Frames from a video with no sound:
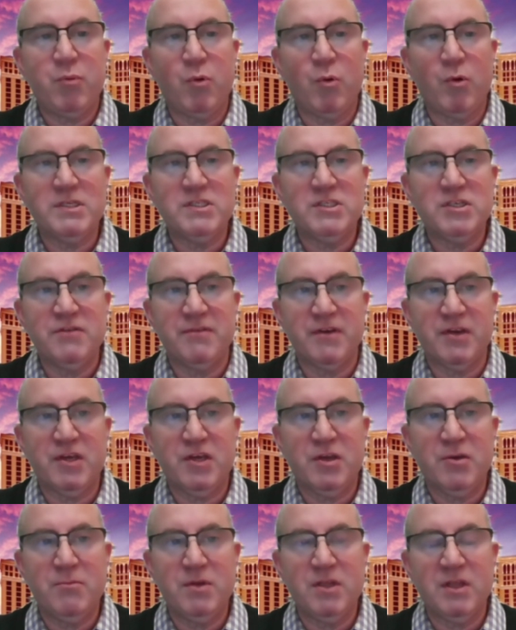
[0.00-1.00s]
points you've
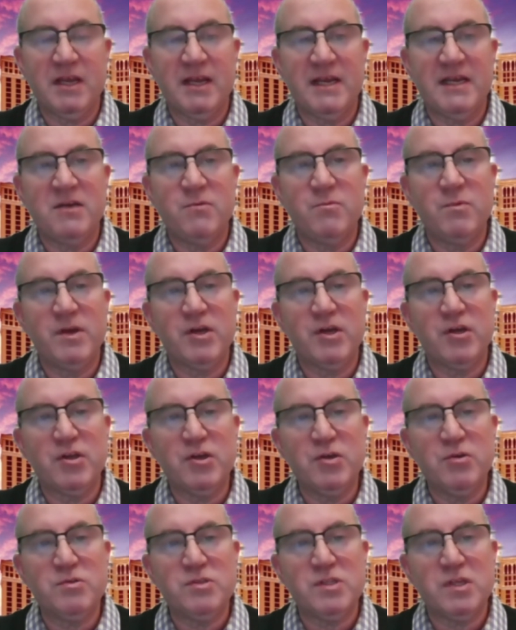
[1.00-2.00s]
accumulated, we could
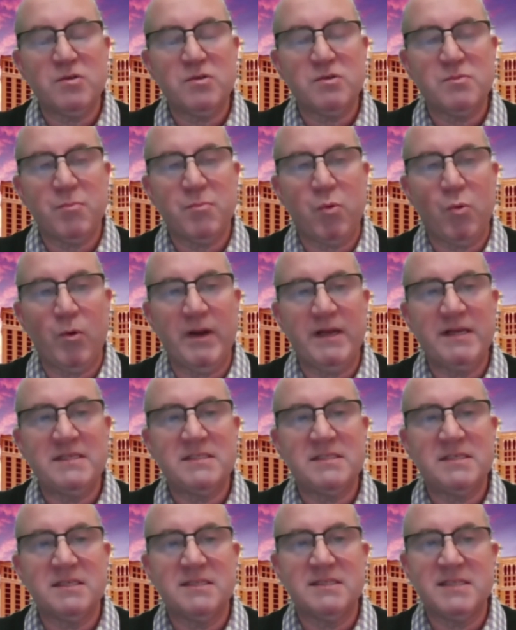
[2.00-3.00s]
use those
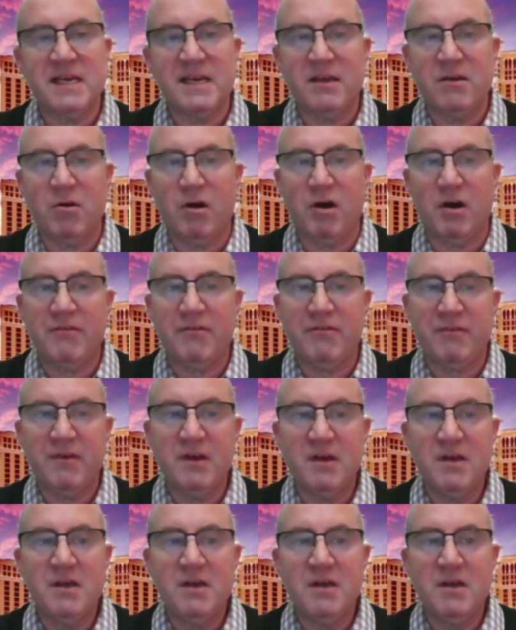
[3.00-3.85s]
points to take off